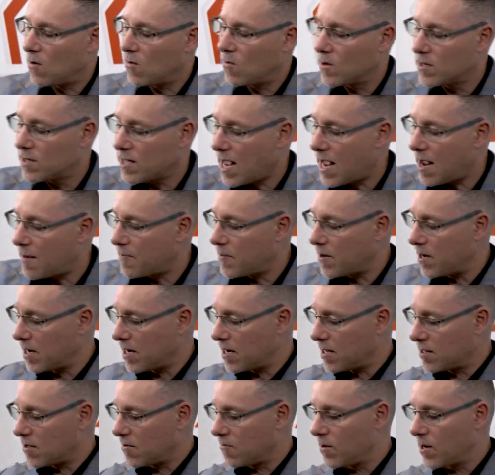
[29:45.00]
what's happening
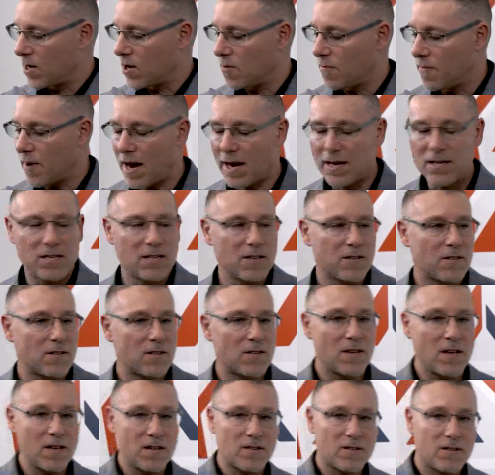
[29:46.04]
is if we go back to
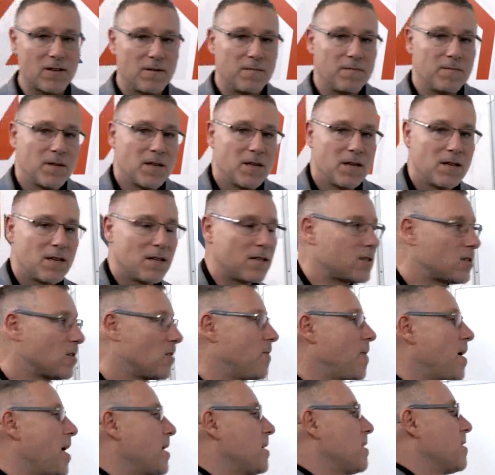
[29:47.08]
system, let's go
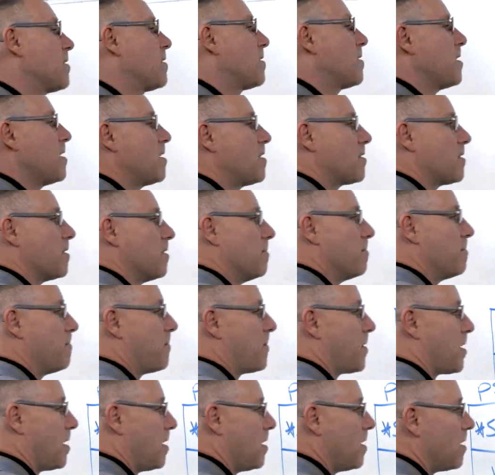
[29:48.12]
back to system.
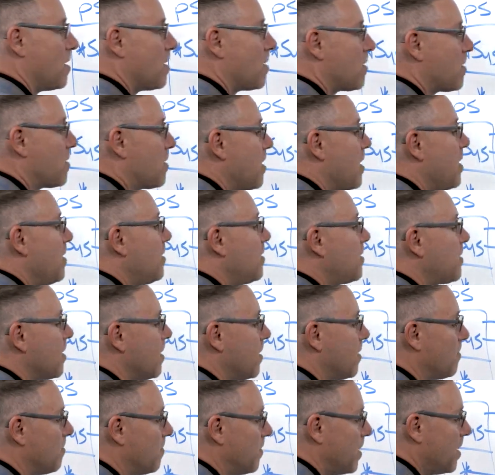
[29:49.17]

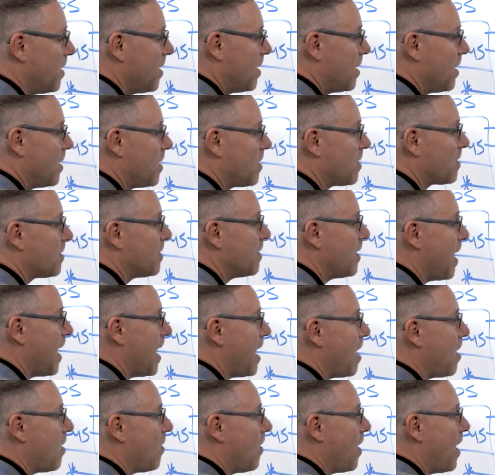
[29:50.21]
System is
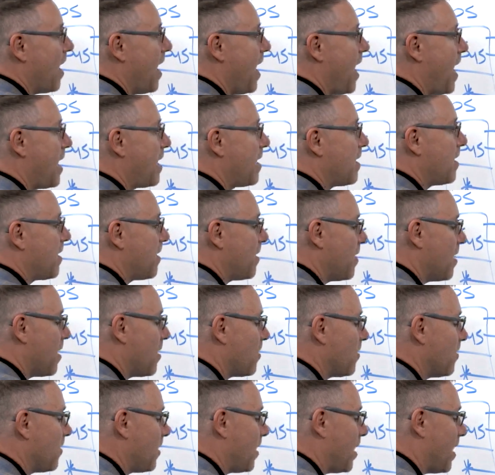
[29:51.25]
now added
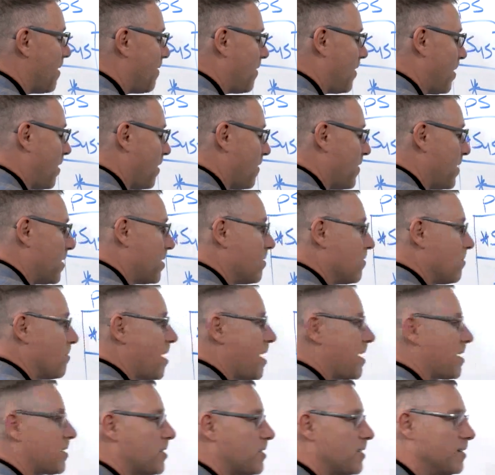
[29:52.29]
another level of
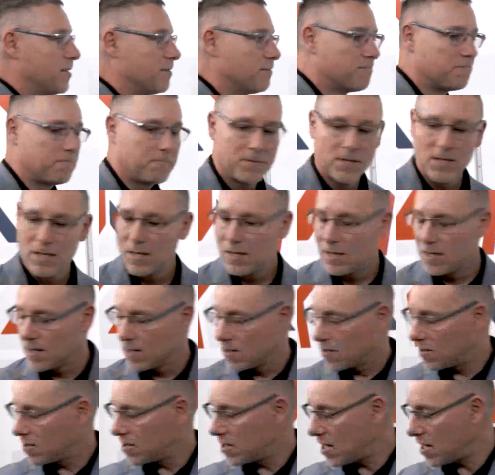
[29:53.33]
indirection.
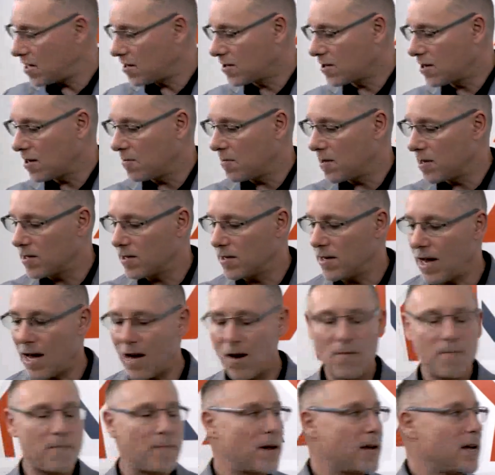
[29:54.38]
System is now
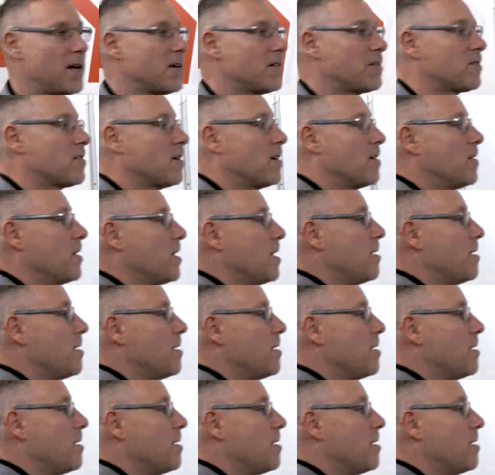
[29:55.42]
based on the